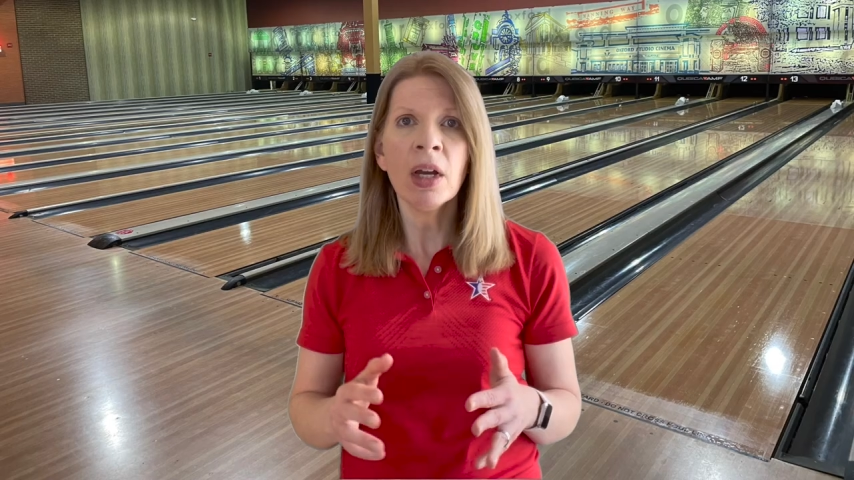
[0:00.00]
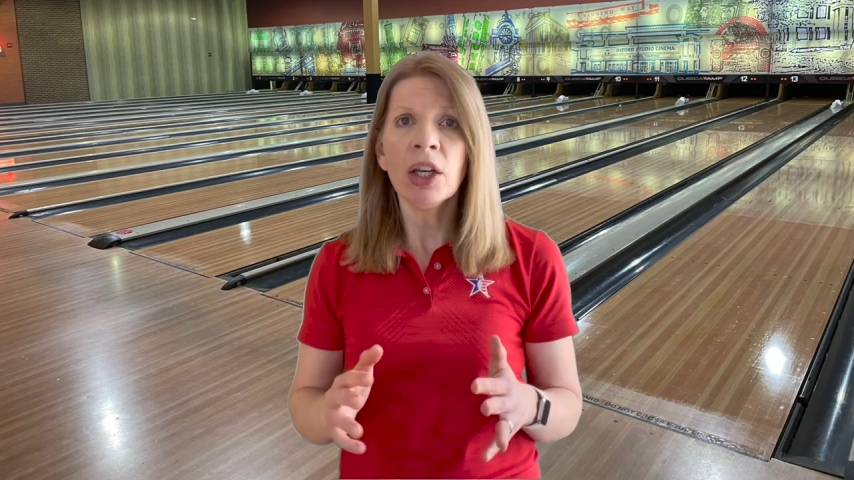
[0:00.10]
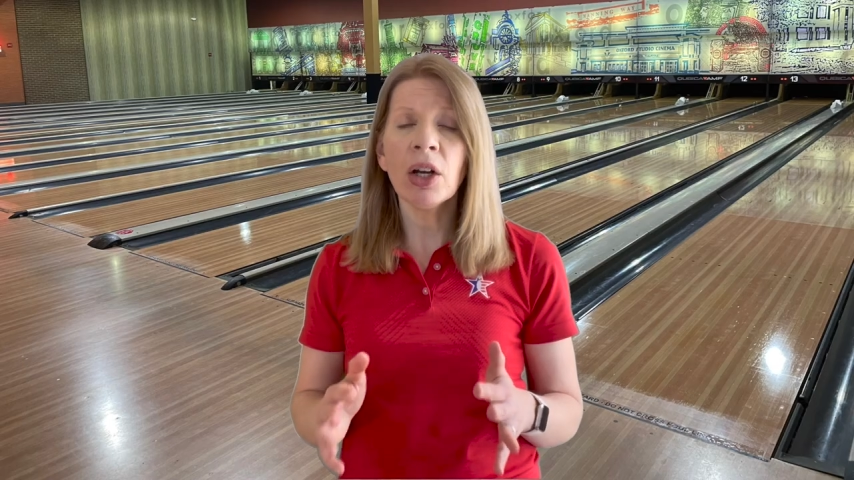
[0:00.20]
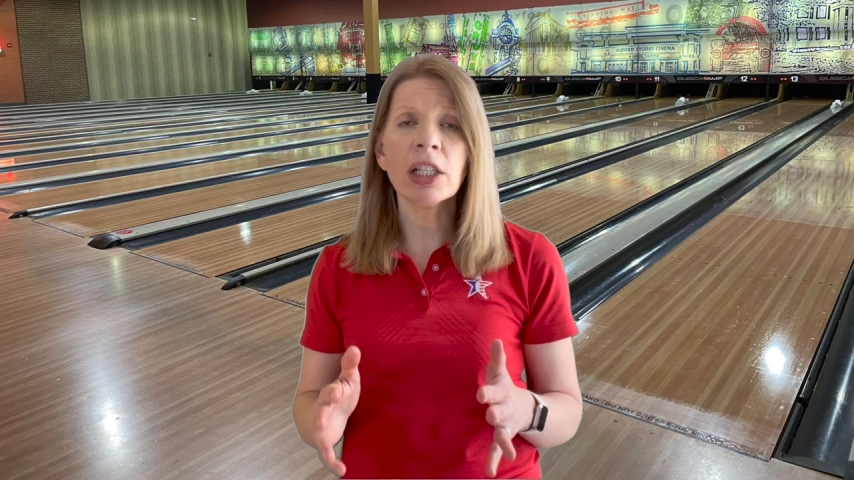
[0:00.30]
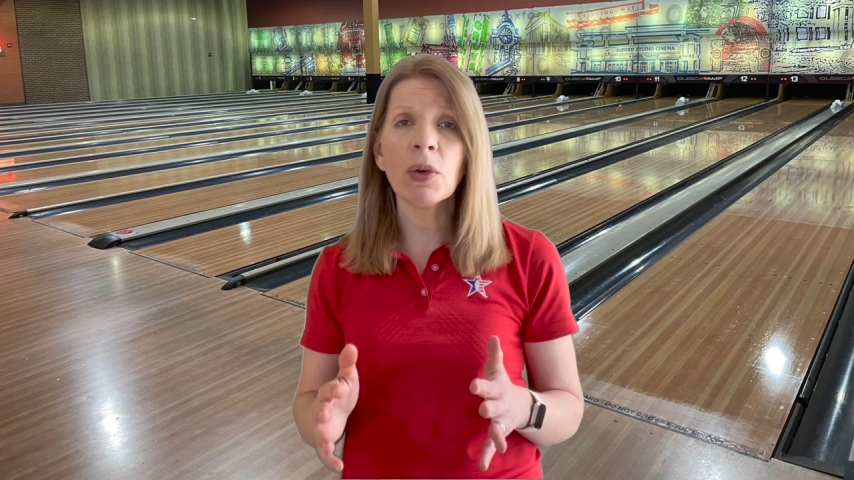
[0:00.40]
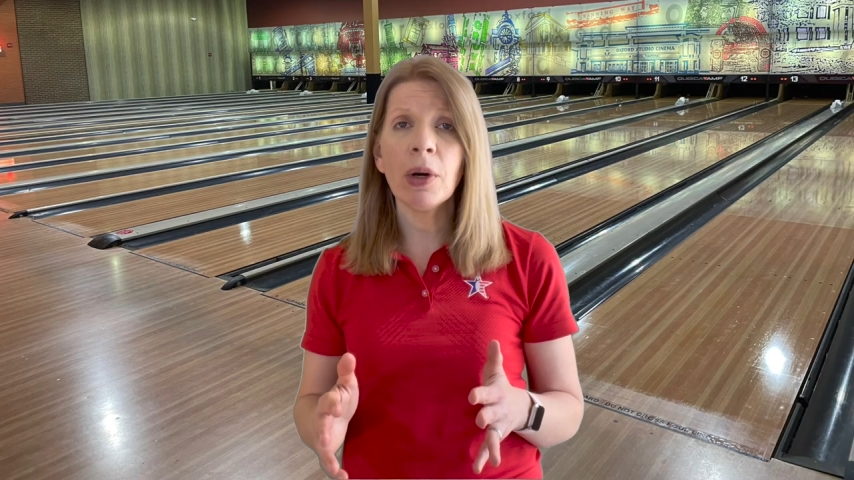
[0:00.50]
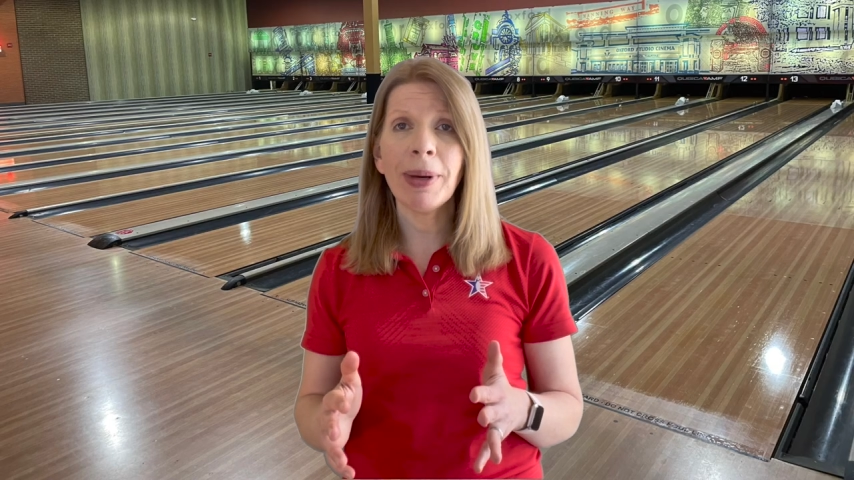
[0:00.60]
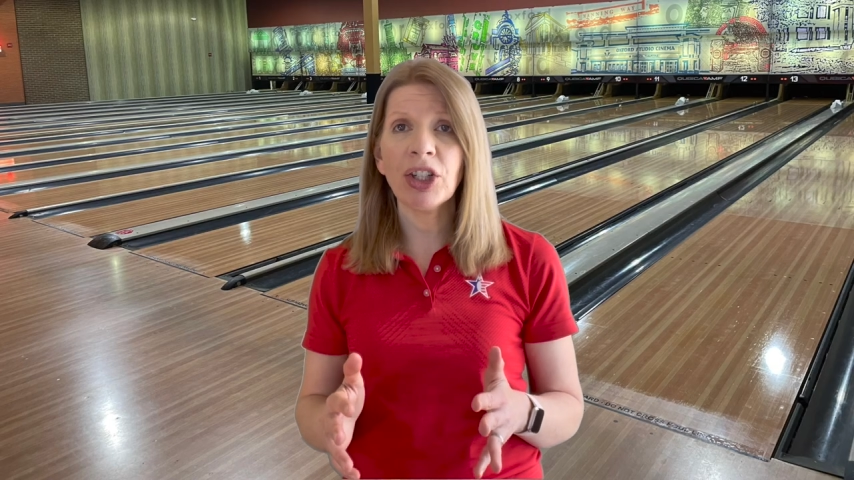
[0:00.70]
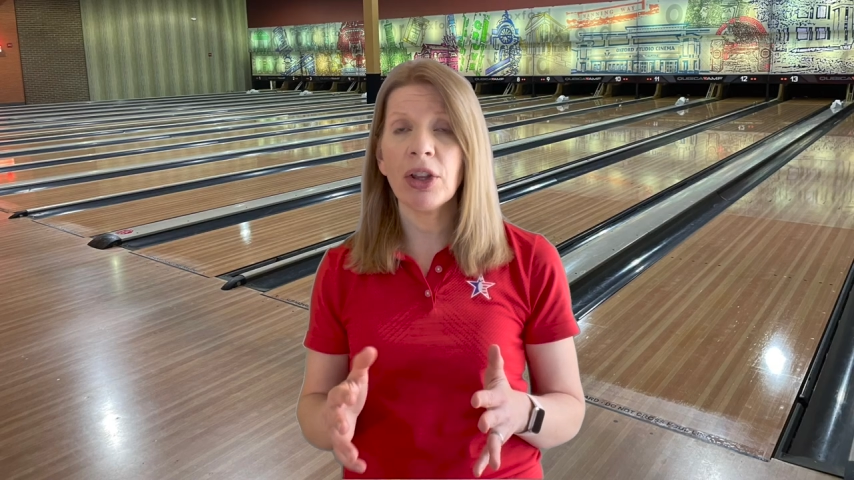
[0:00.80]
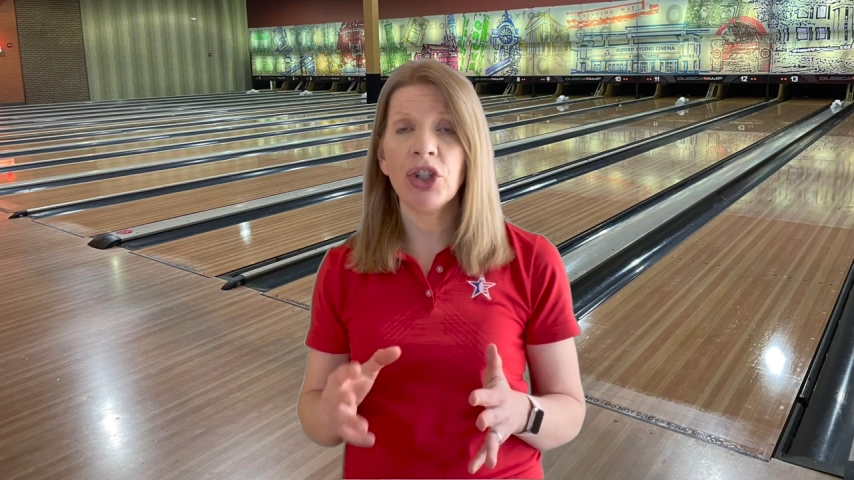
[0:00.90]
You also want to
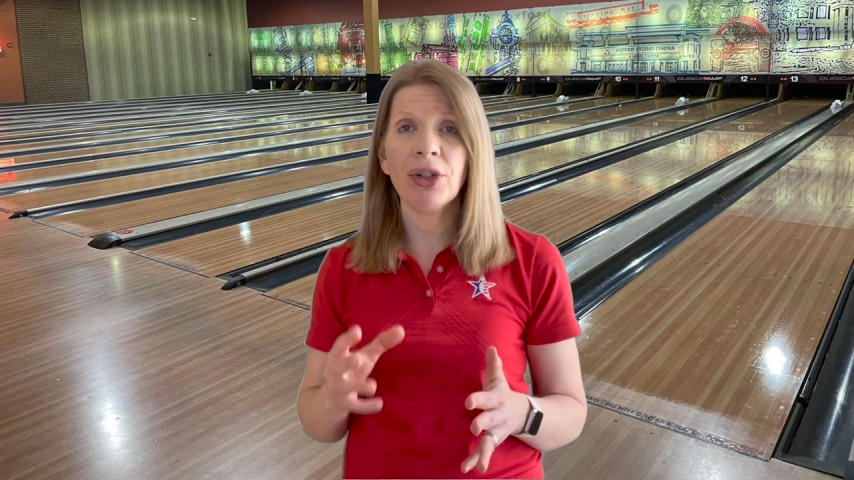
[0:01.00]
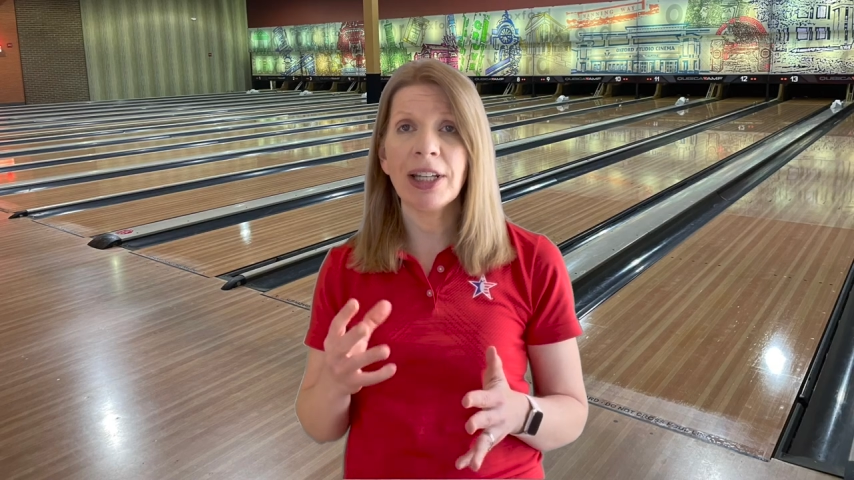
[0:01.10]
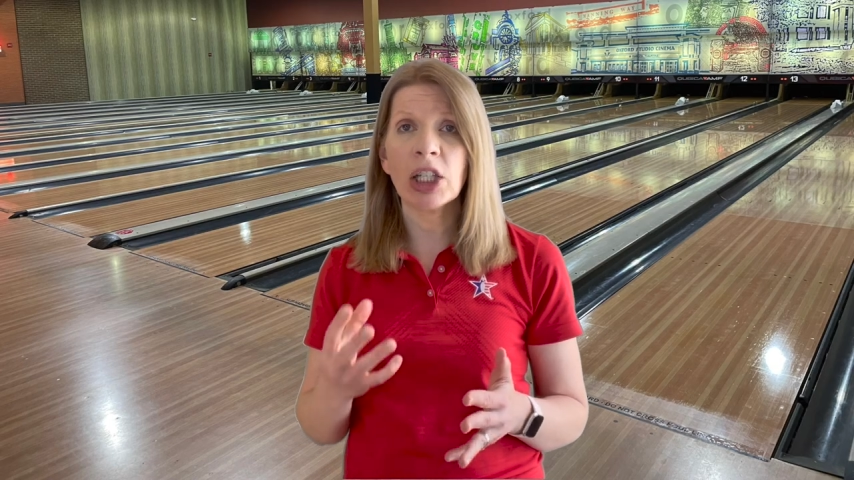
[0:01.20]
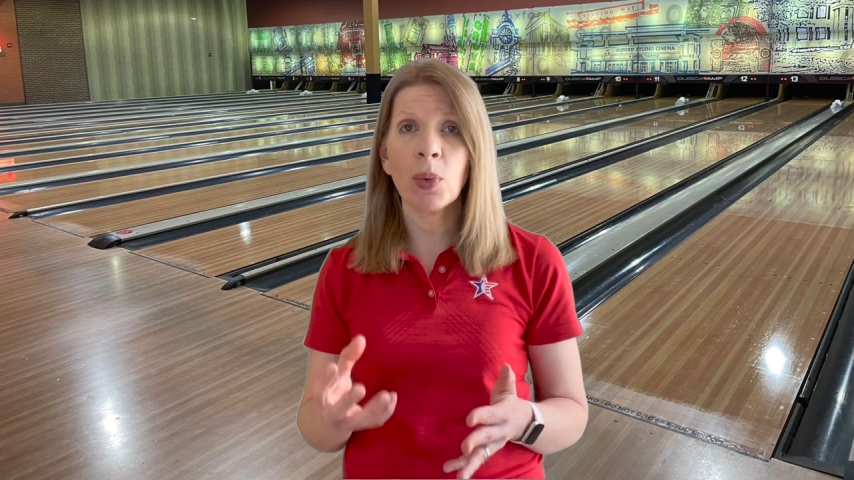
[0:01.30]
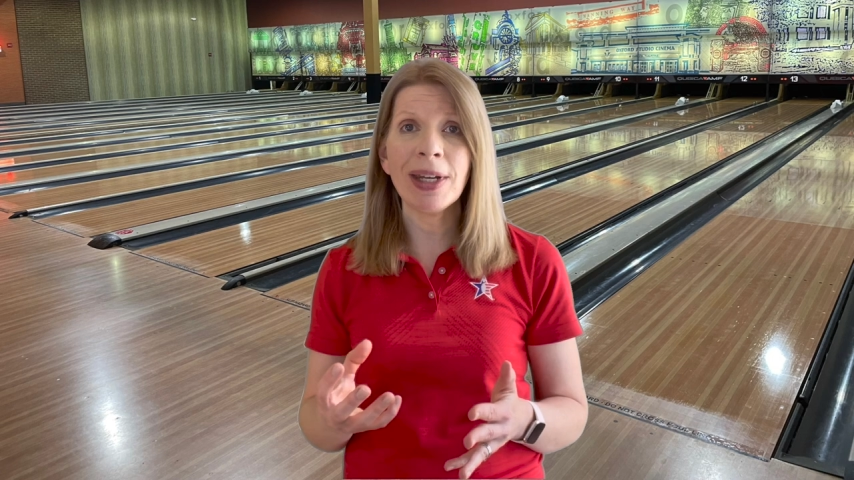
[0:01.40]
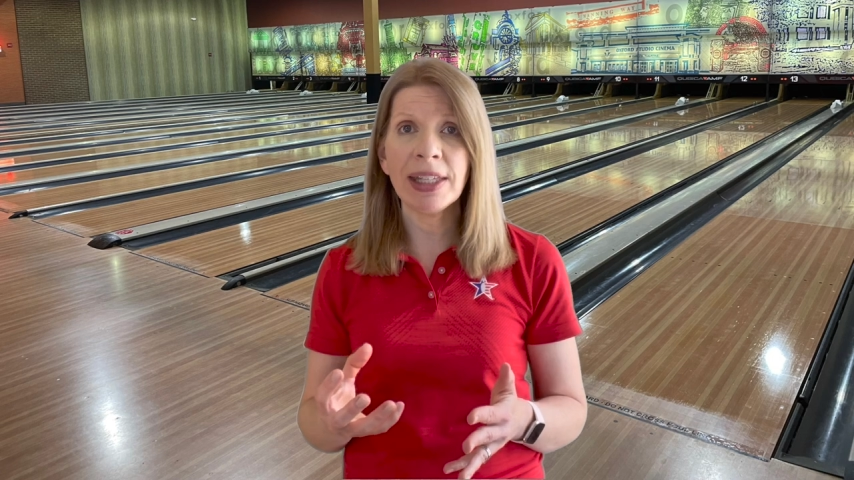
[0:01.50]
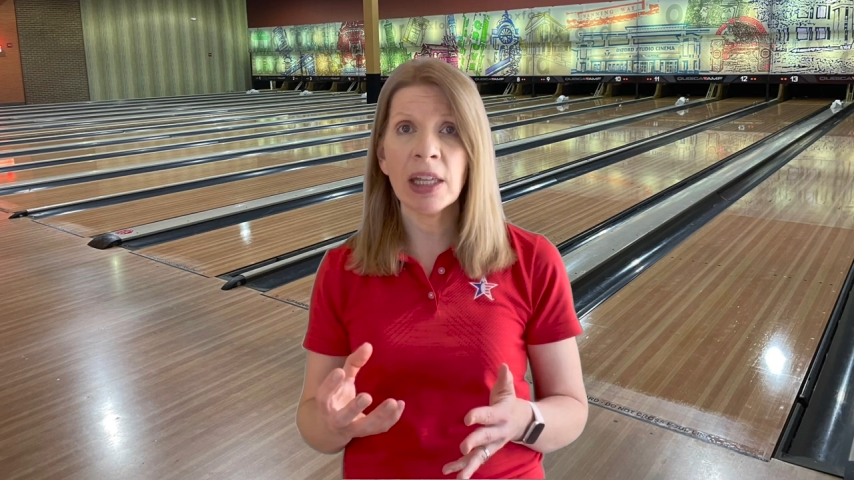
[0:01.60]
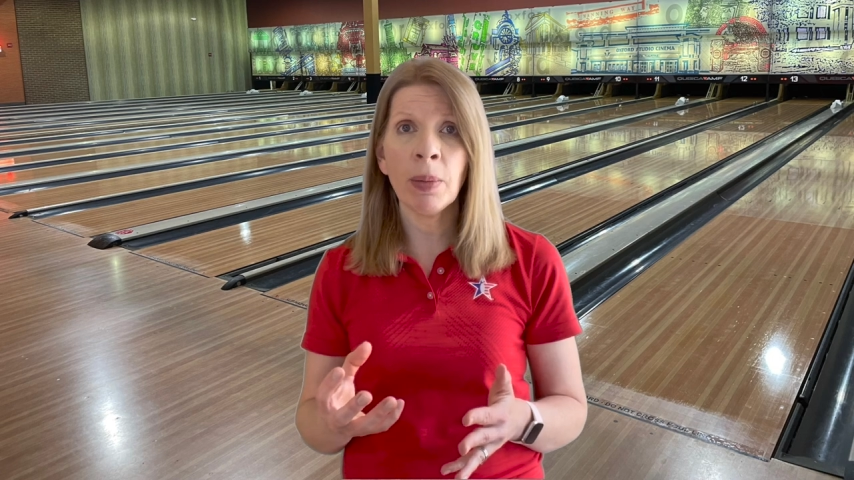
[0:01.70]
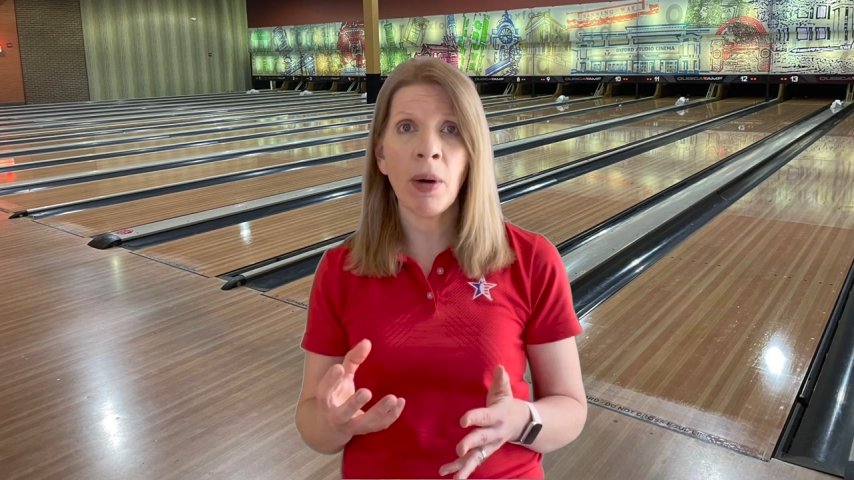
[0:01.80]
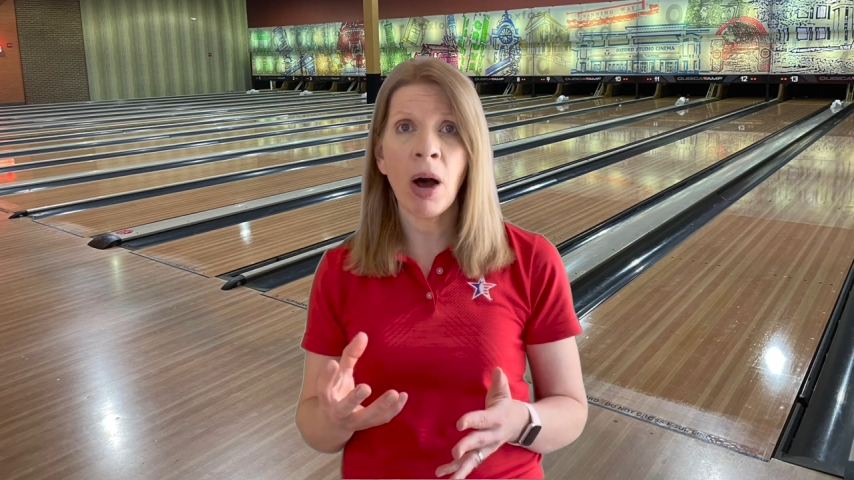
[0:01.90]
make sure that you're not squeezing
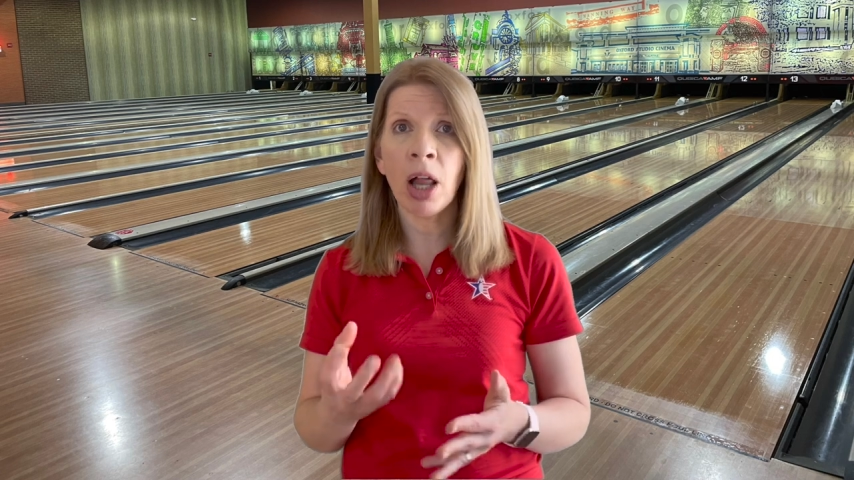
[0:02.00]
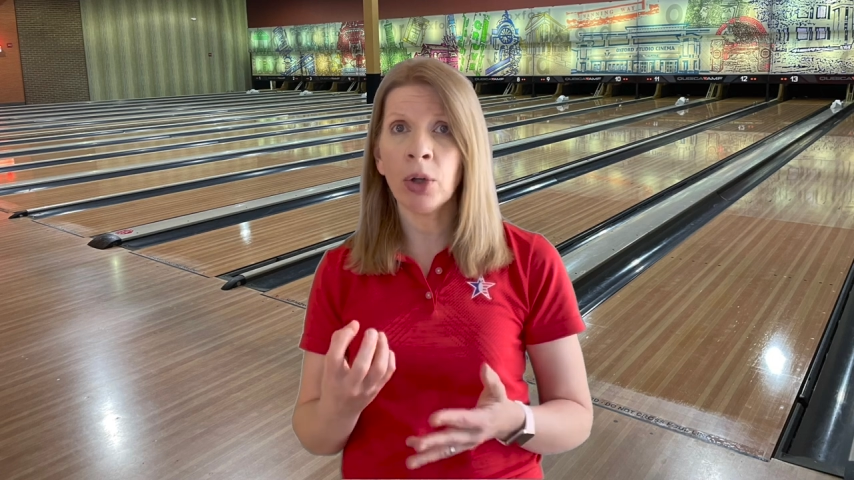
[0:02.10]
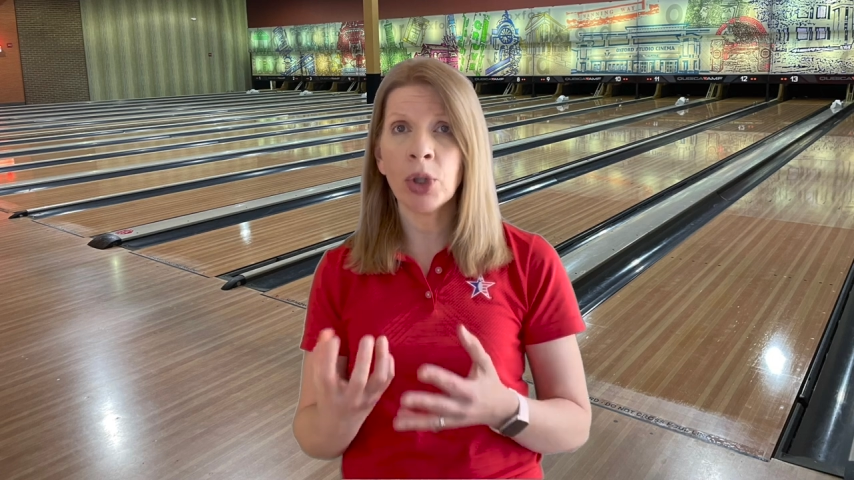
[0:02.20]
the ball or